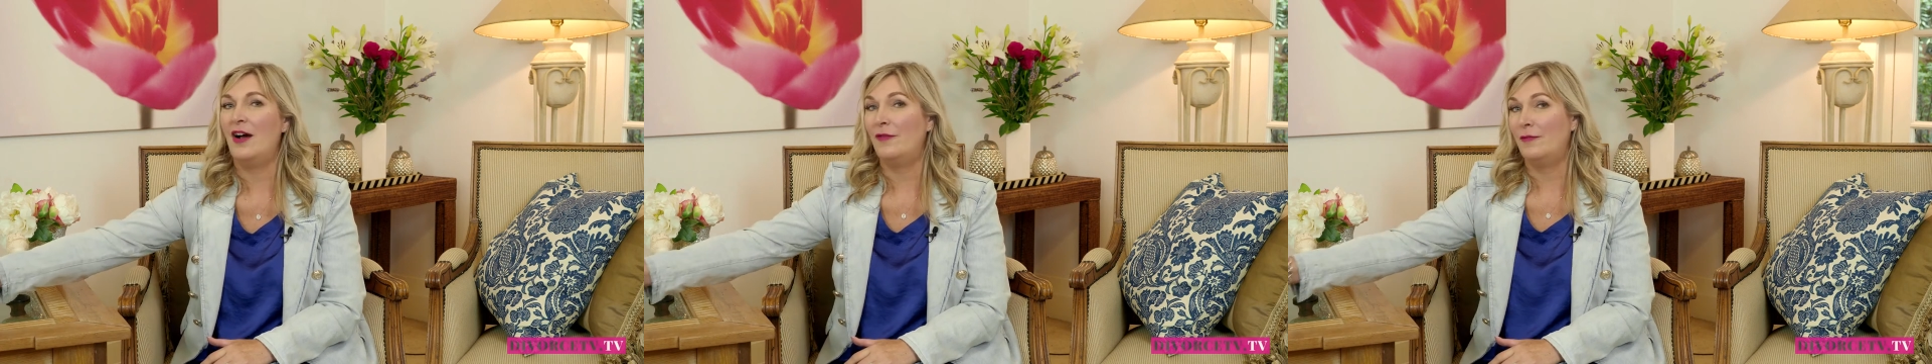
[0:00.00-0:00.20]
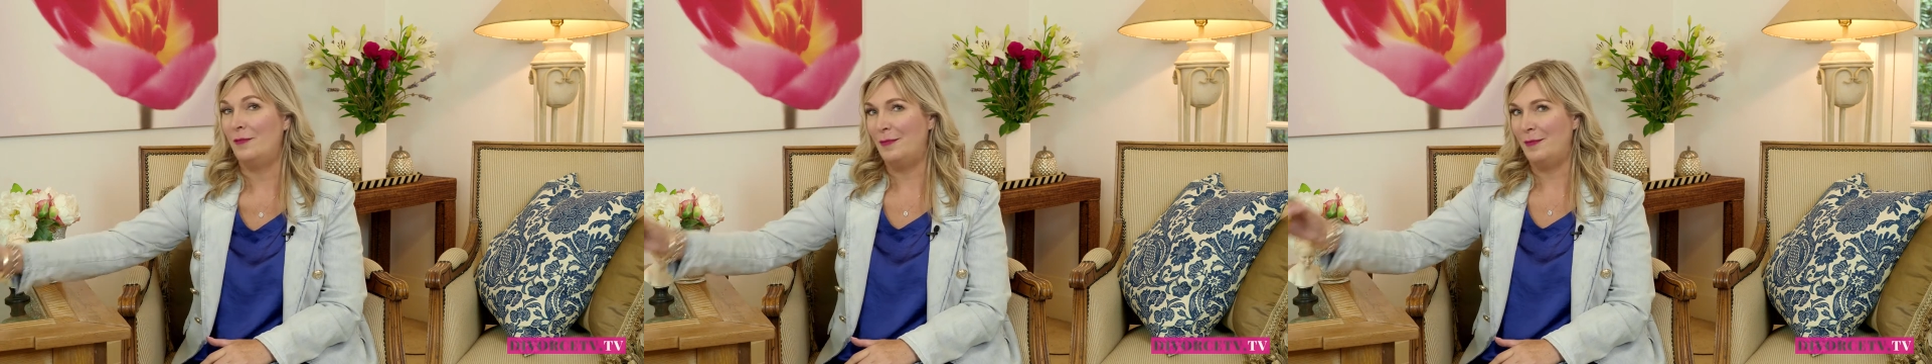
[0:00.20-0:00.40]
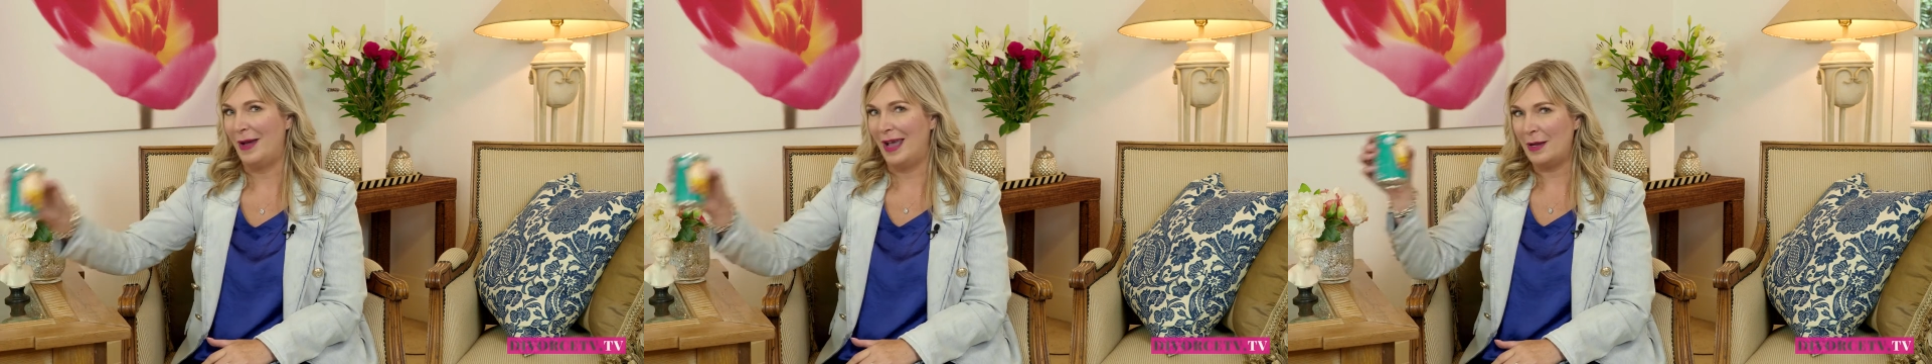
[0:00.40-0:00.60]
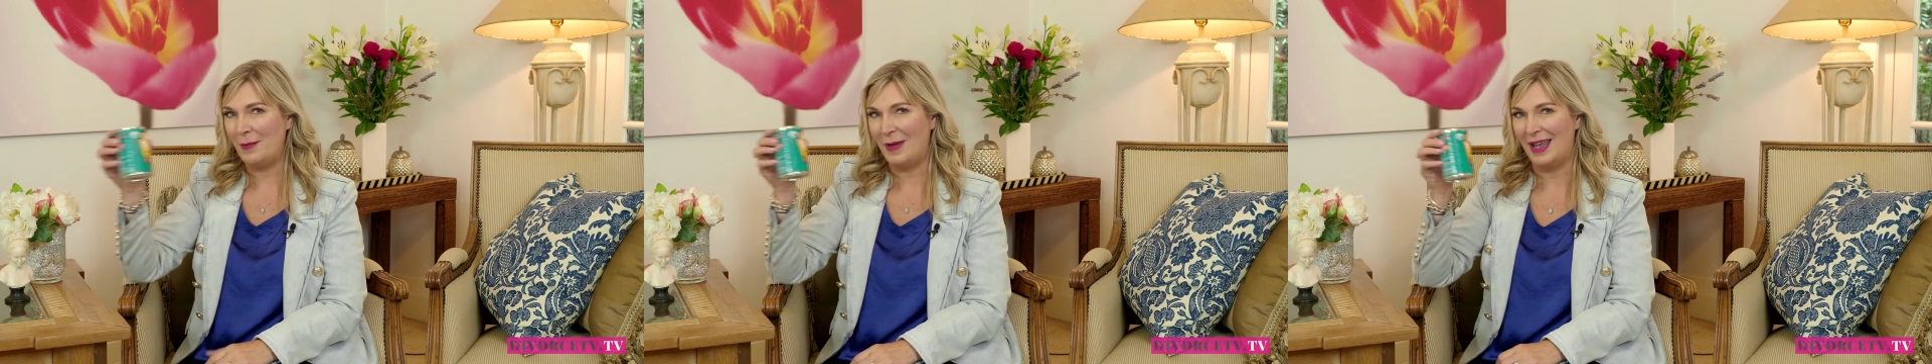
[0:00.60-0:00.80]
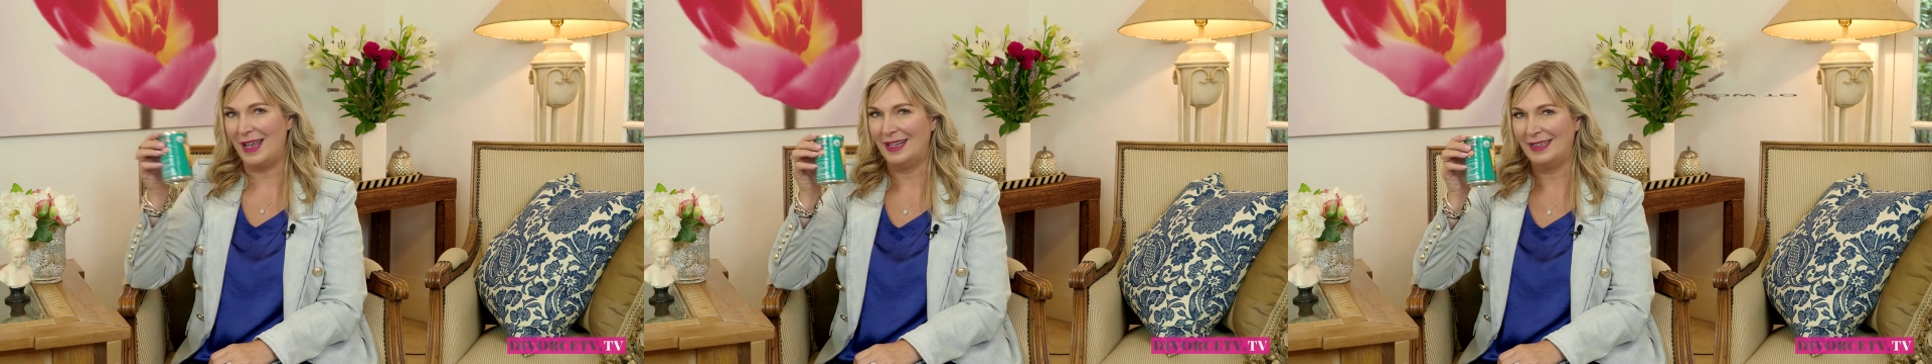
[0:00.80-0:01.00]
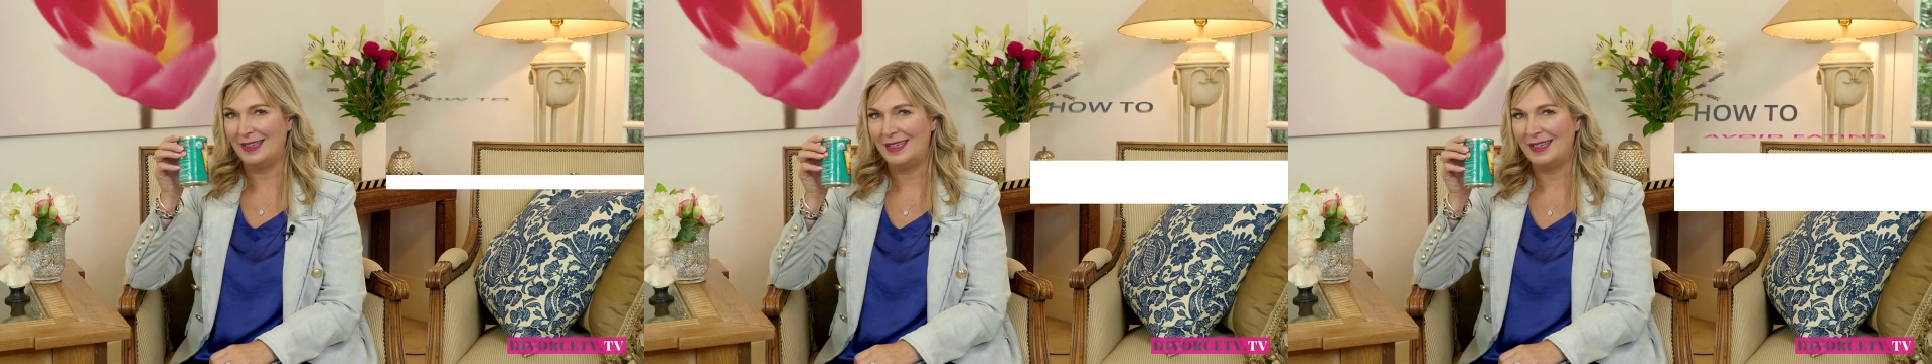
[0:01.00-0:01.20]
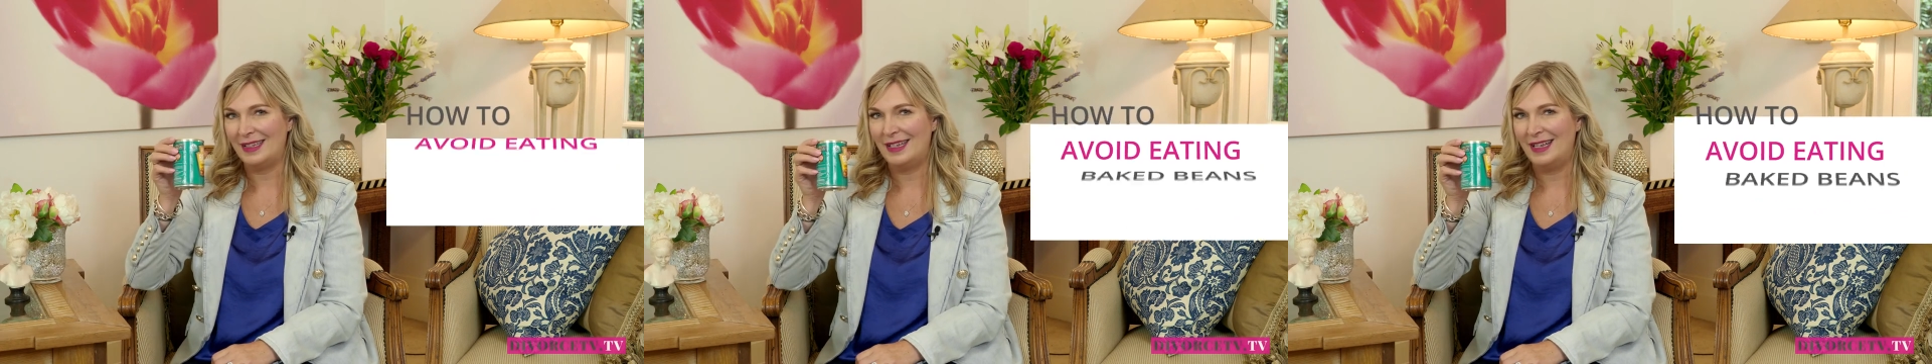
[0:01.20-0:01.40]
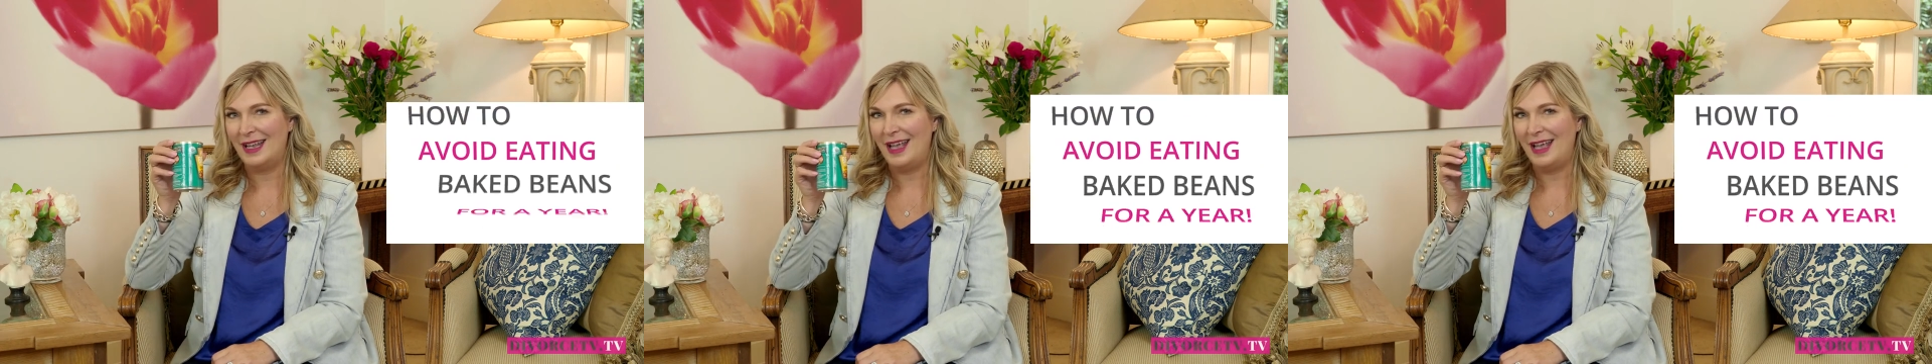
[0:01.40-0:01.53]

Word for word: of baked beans